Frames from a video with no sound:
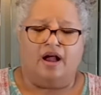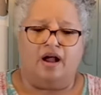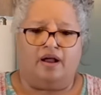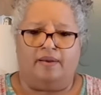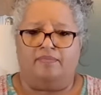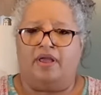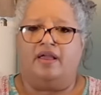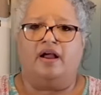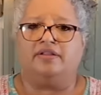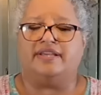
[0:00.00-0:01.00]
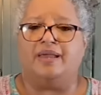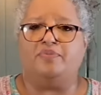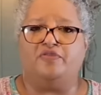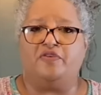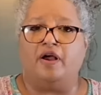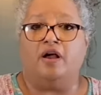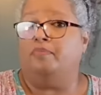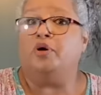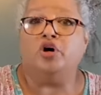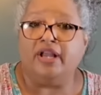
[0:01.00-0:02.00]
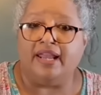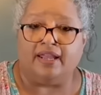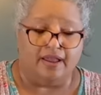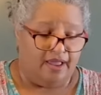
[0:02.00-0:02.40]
a type of a pudding,